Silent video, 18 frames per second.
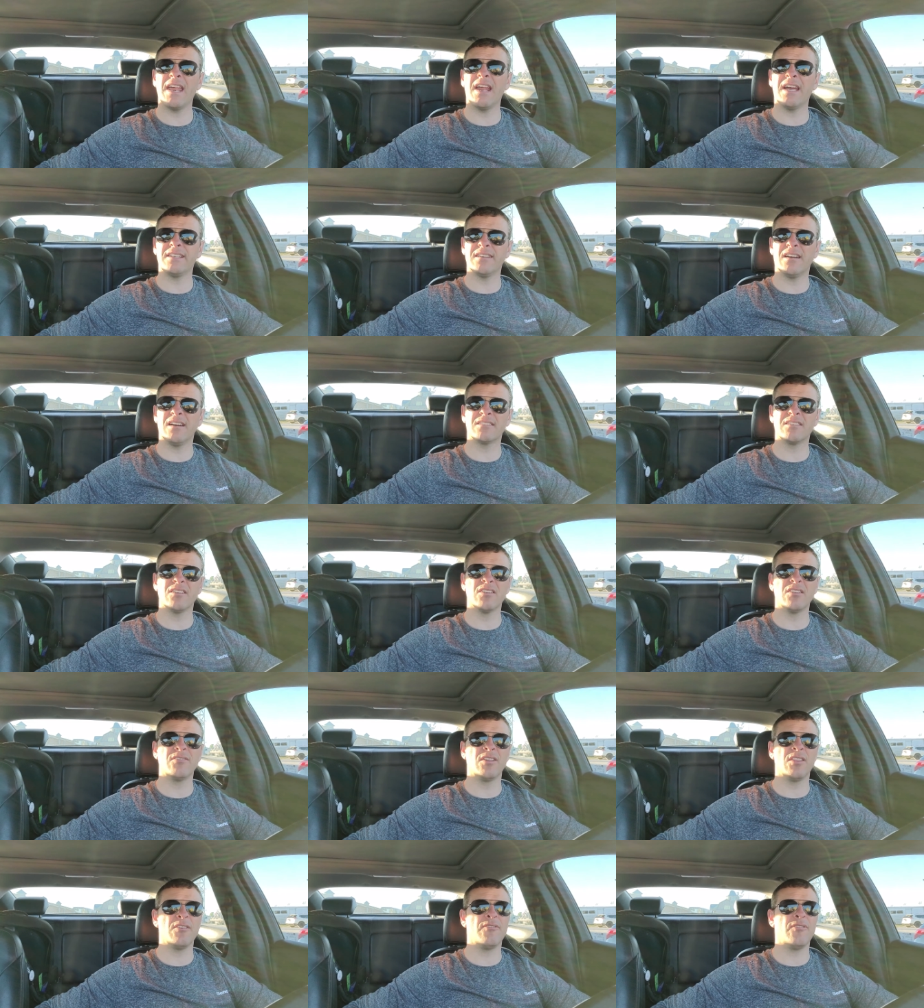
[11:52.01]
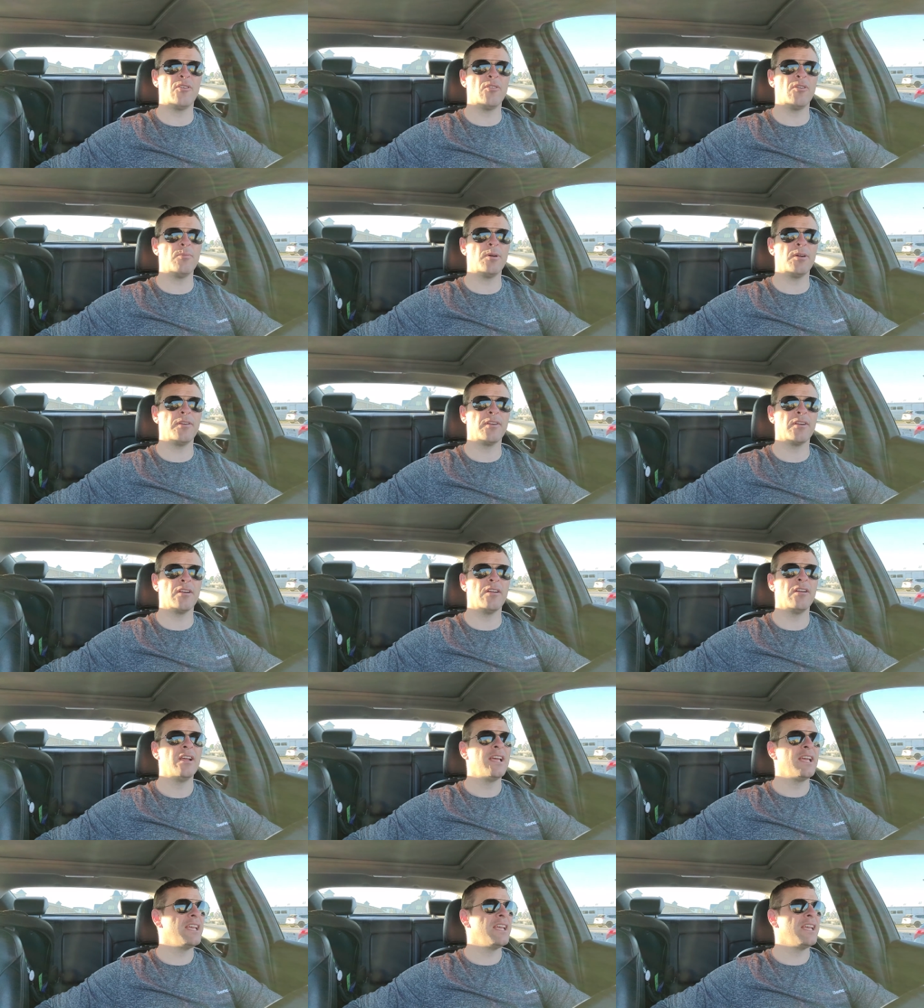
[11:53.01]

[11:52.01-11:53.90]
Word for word: I talked to Irv on the phone about her.